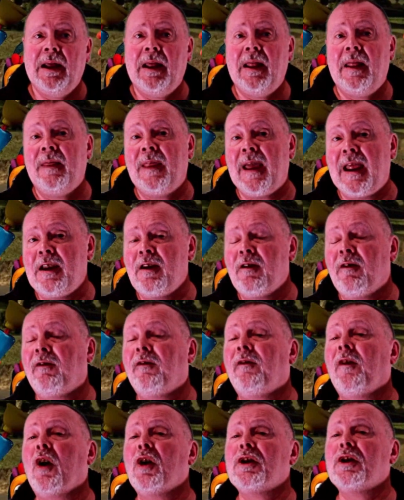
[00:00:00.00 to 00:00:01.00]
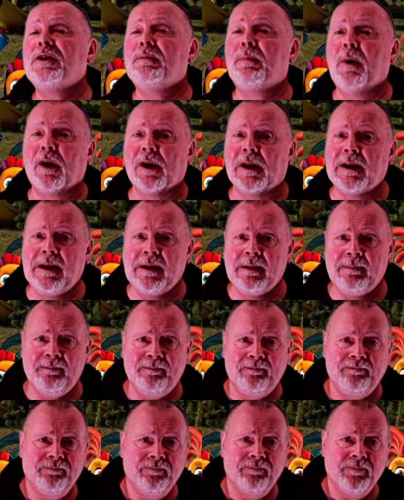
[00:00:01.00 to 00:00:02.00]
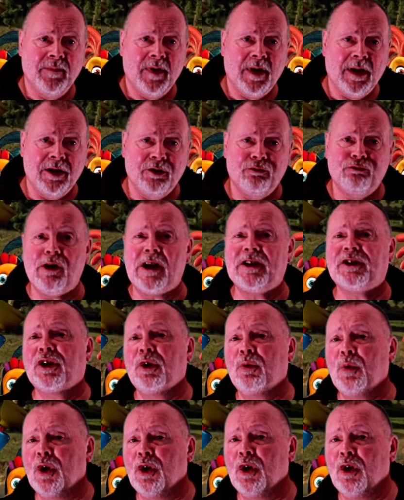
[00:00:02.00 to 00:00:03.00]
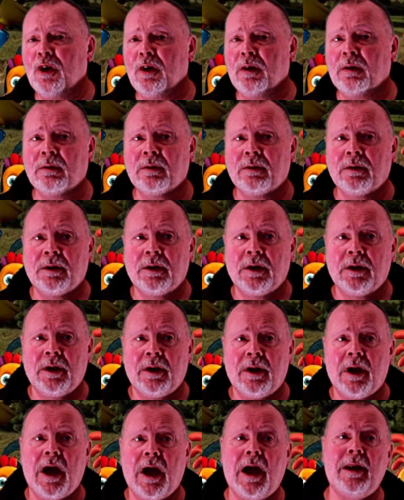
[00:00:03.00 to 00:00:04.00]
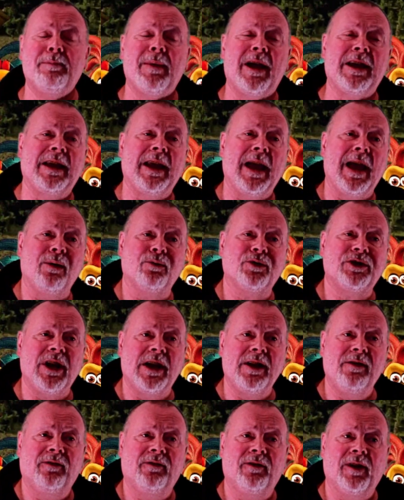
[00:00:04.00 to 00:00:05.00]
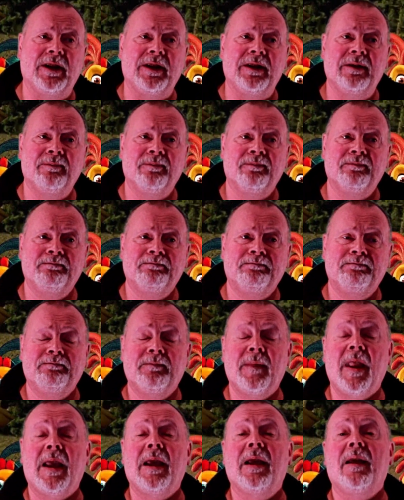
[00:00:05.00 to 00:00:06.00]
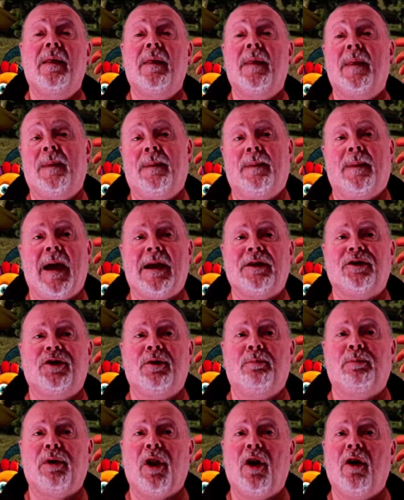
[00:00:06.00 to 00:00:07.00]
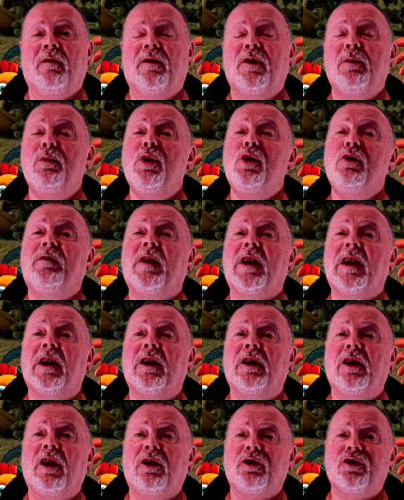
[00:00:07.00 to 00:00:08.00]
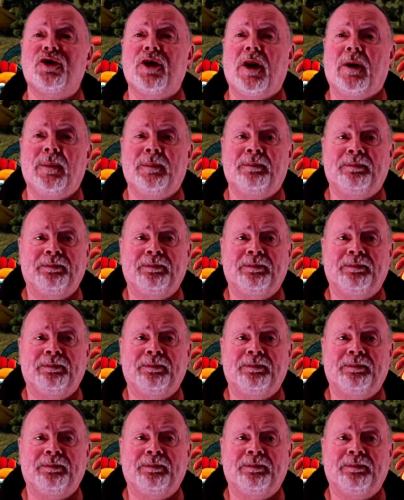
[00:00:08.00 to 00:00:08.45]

Then find Molly, rescue her and make it out safely. That's the plot of the movie in a nutshell.